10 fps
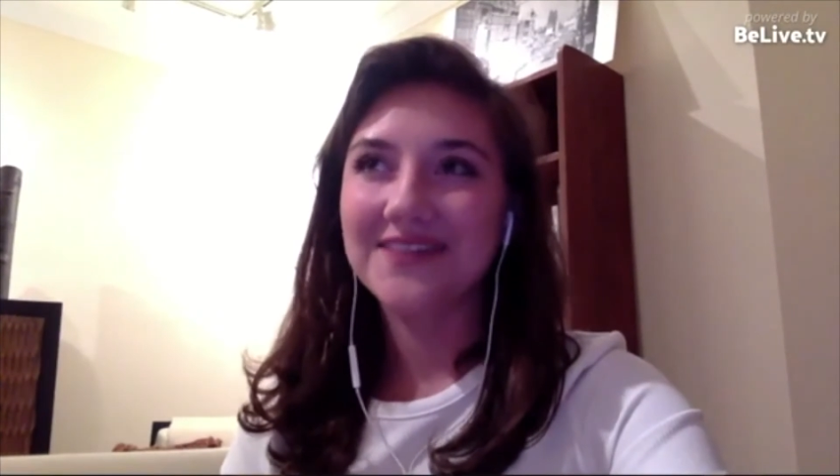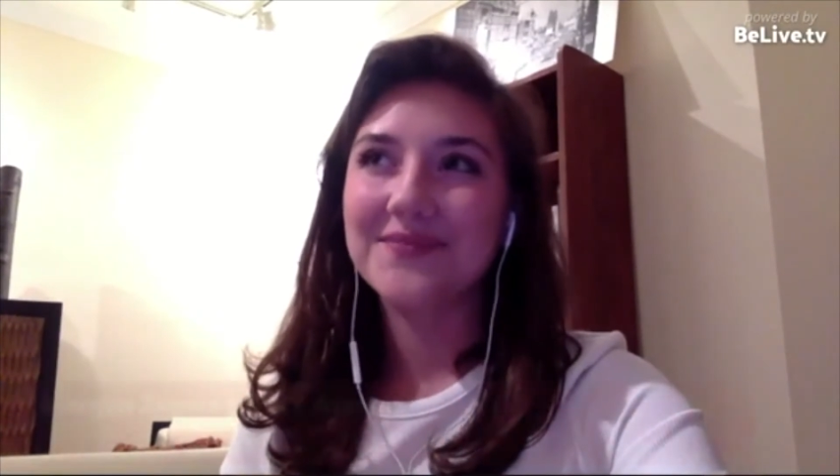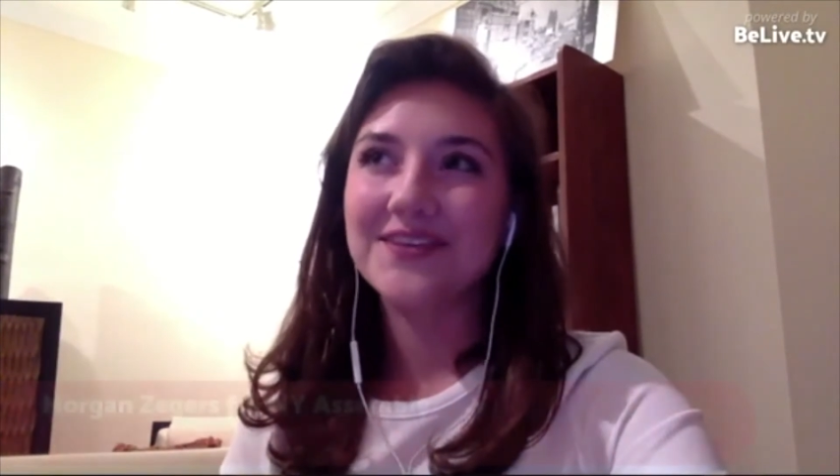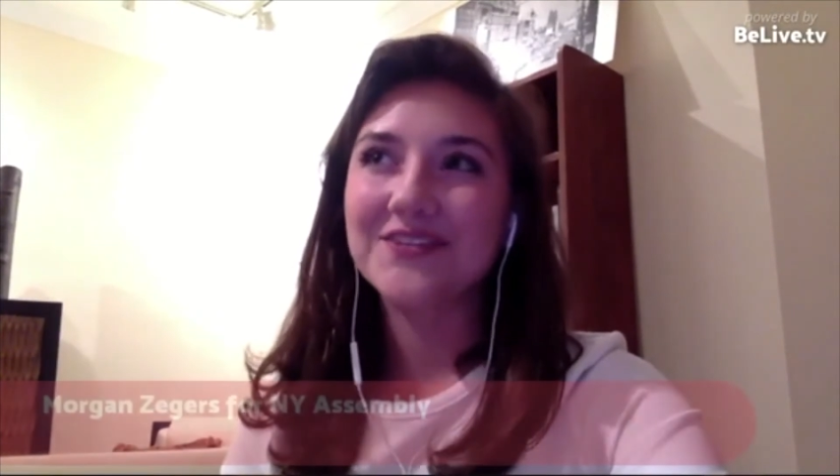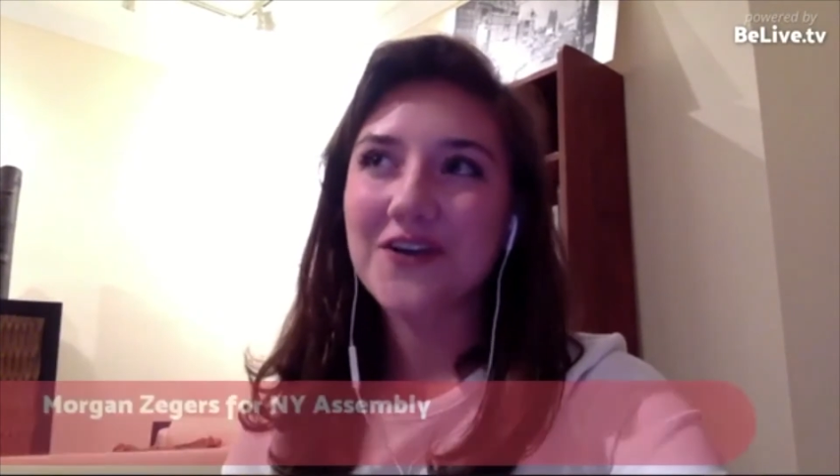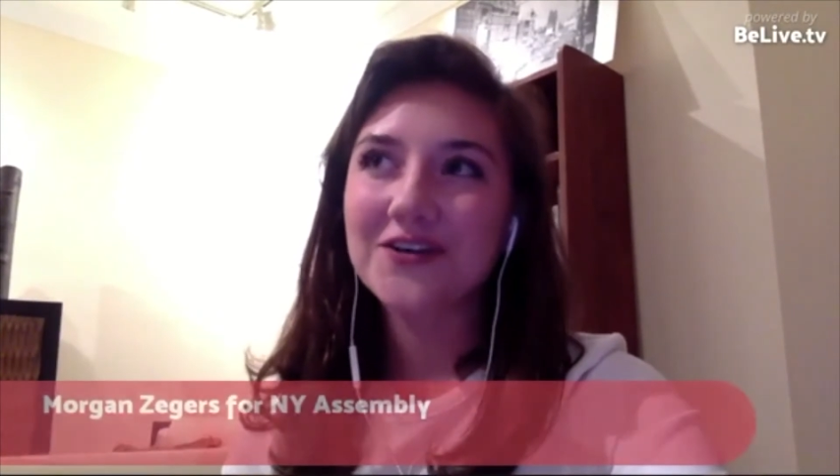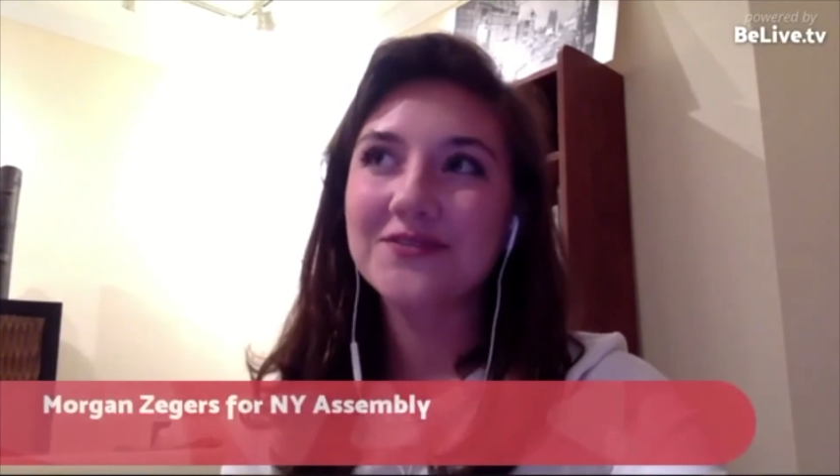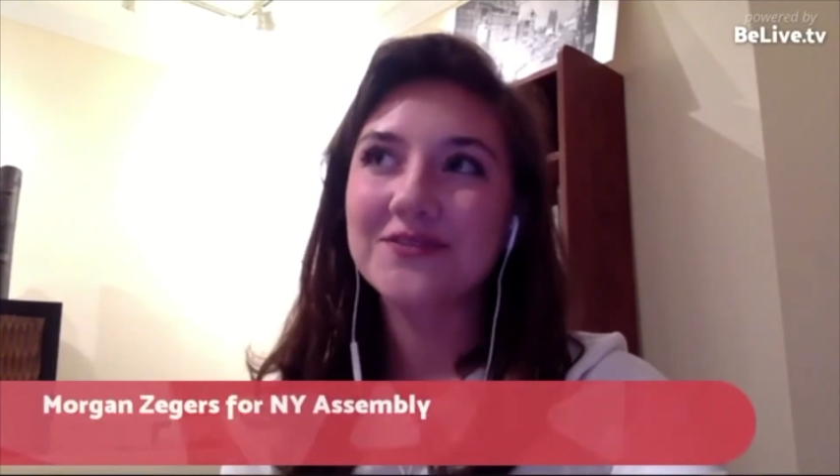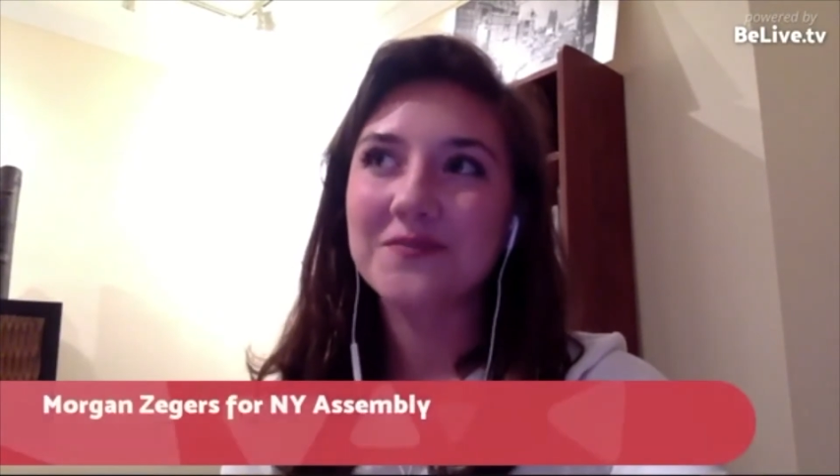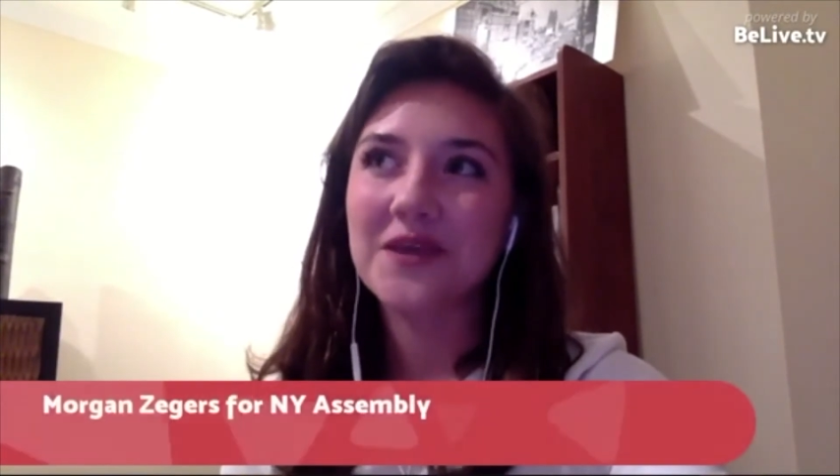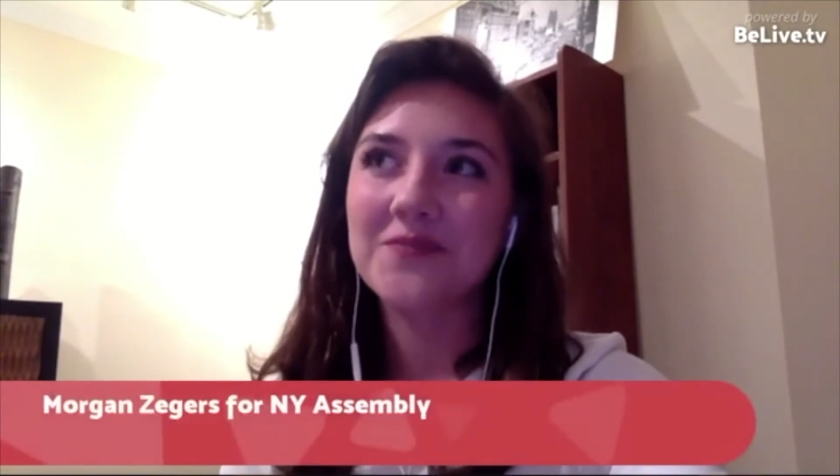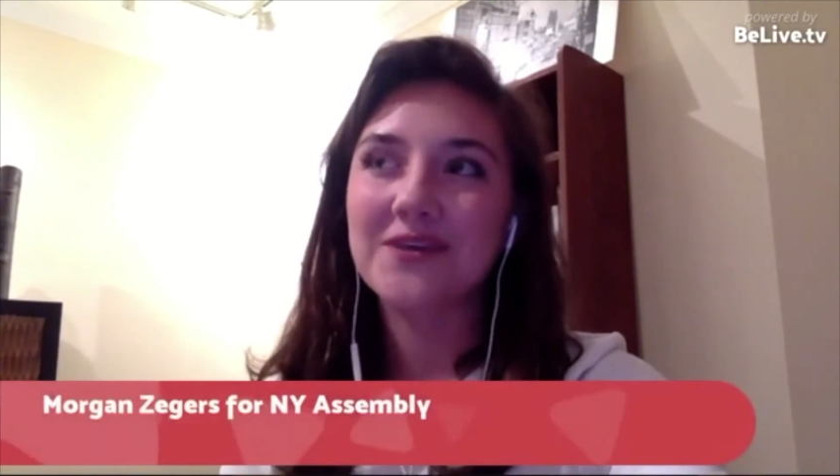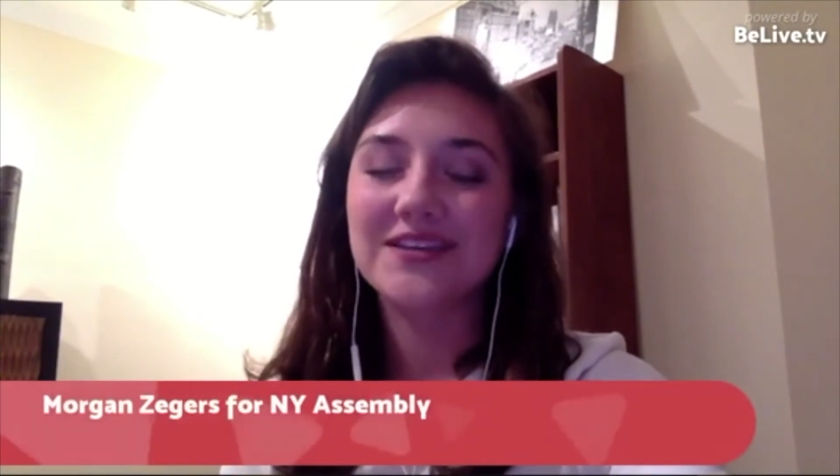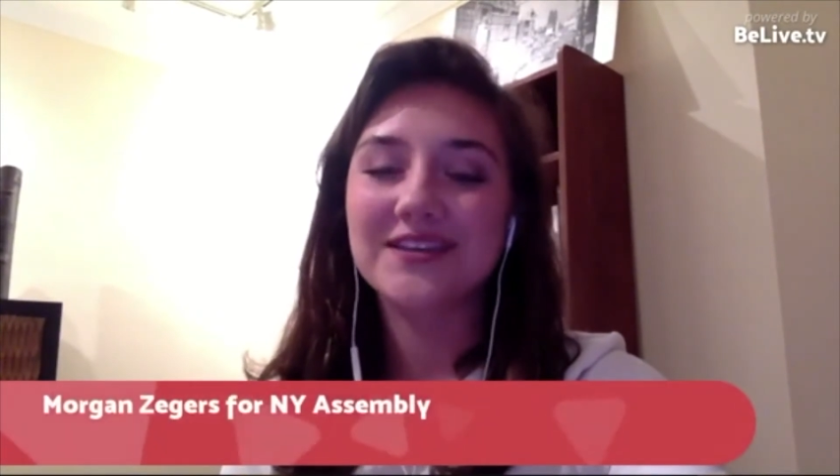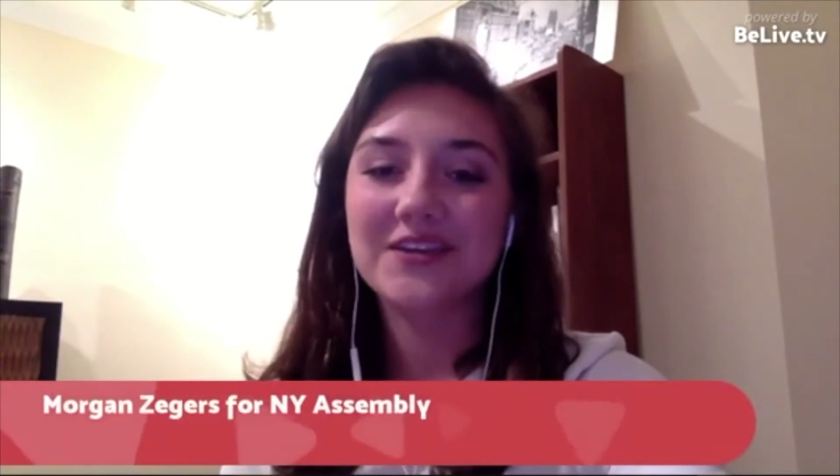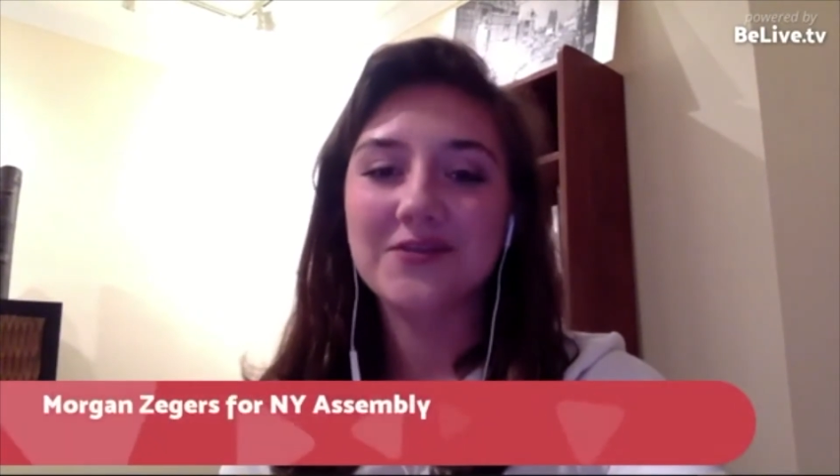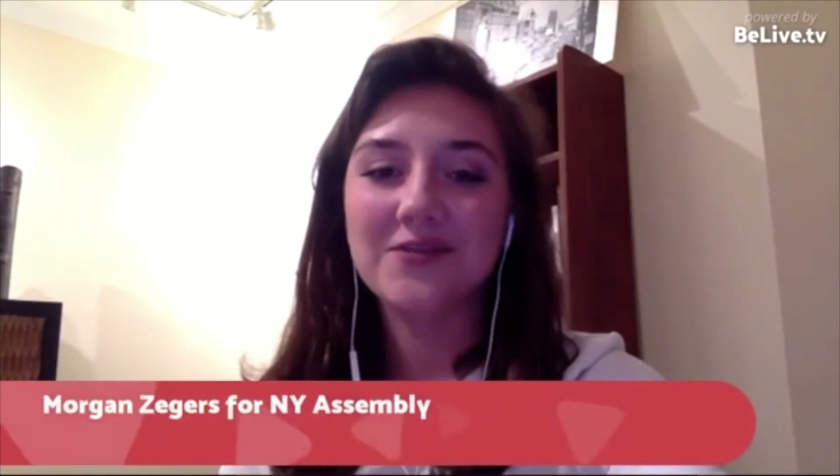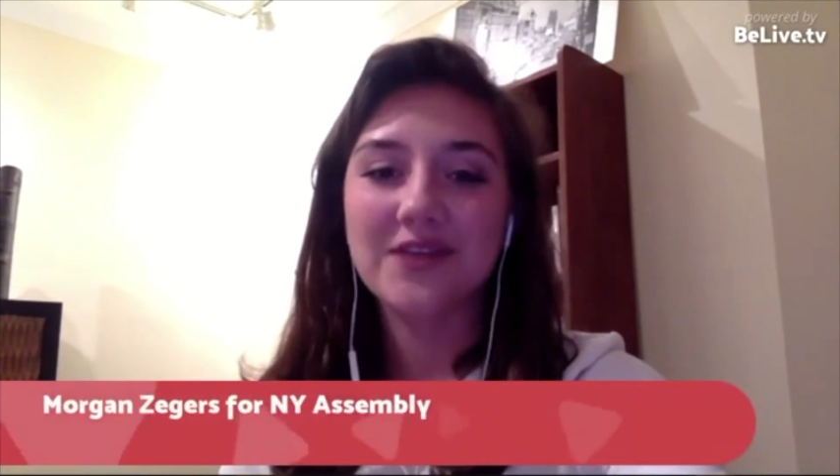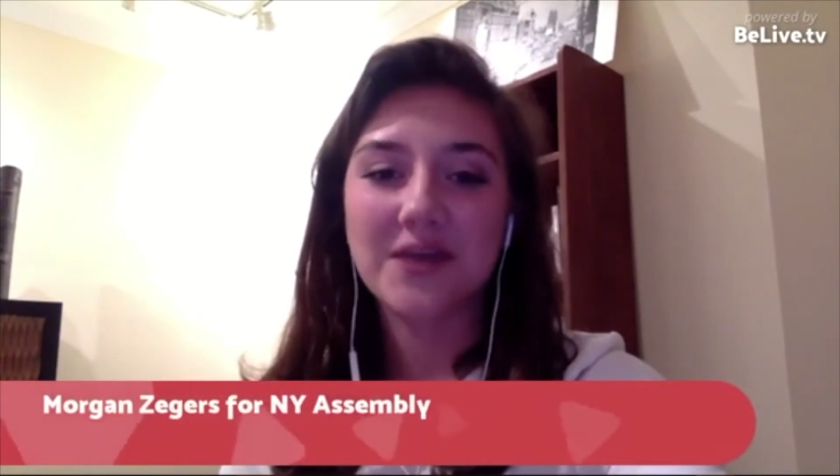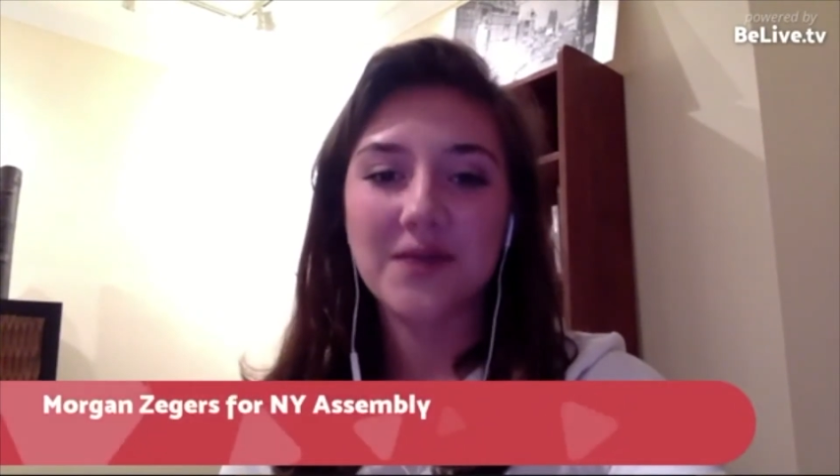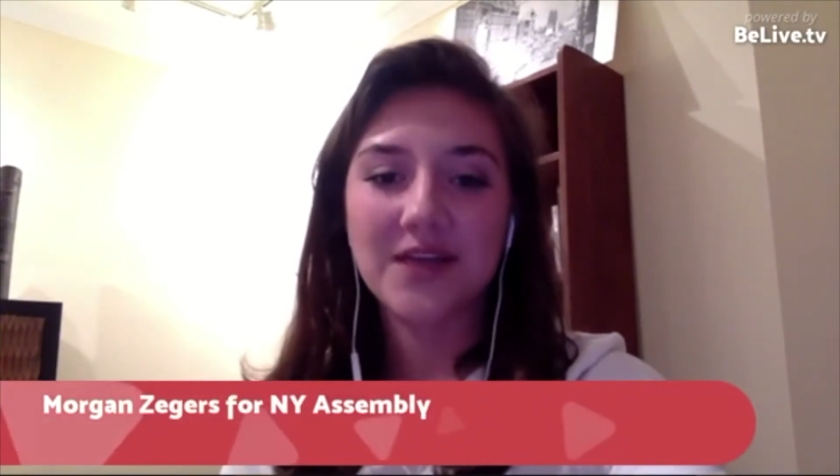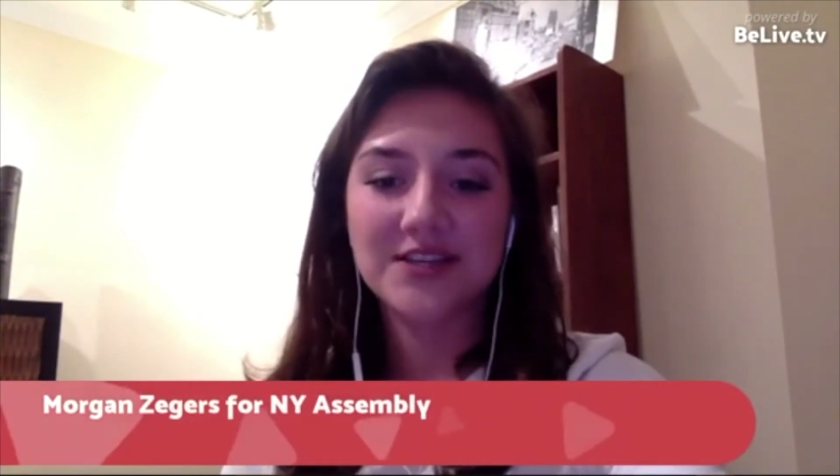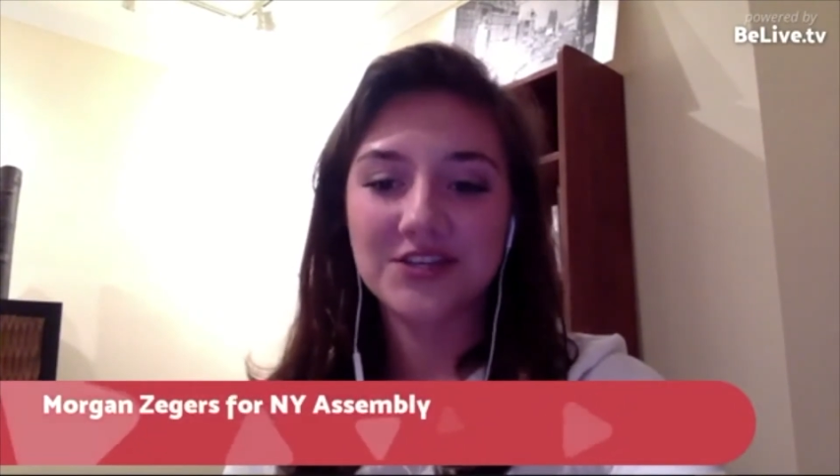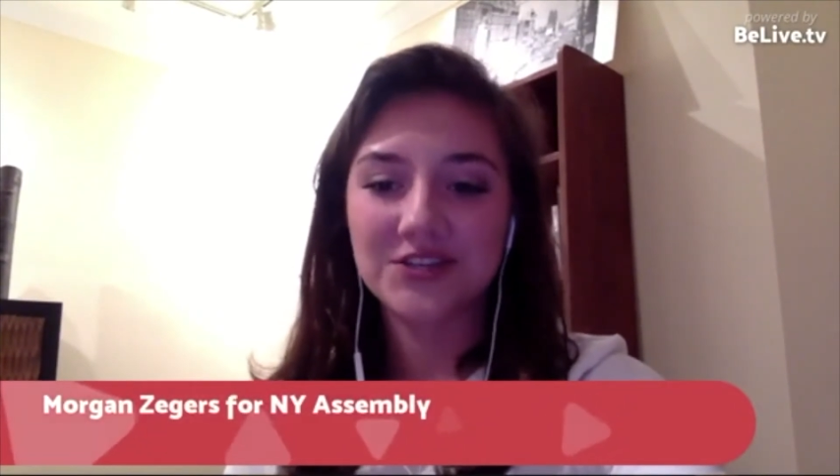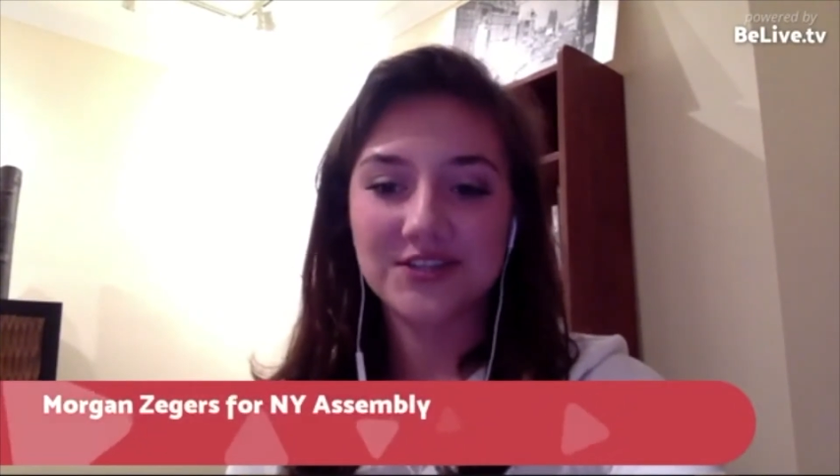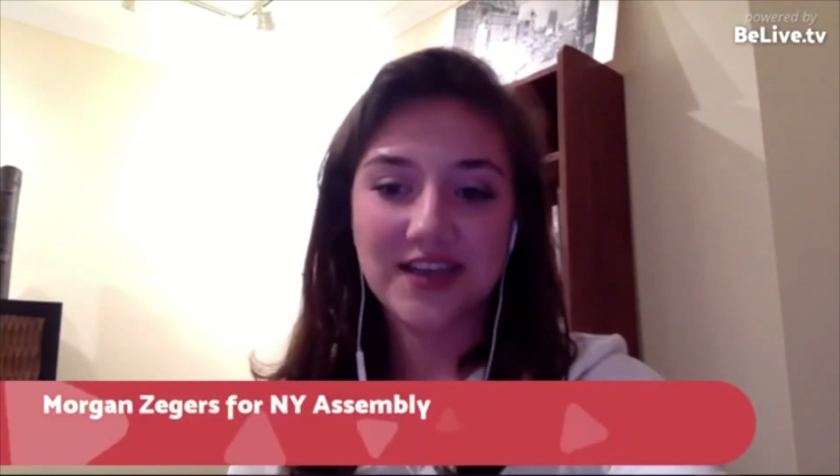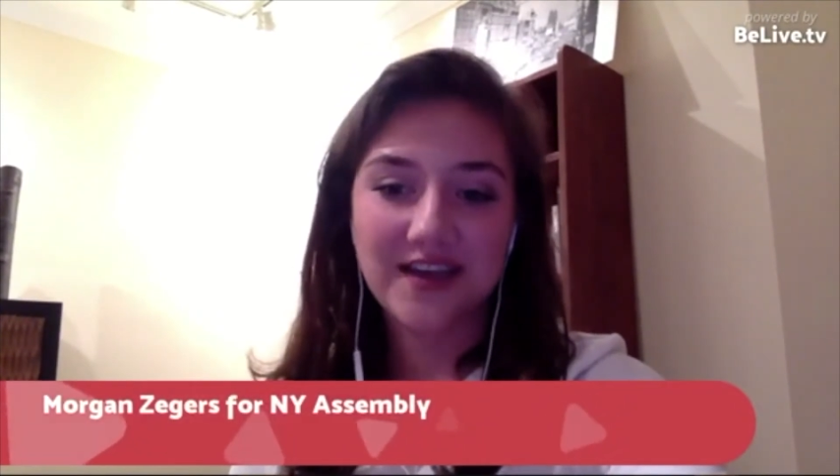It's hard to explain because I know a lot of politicians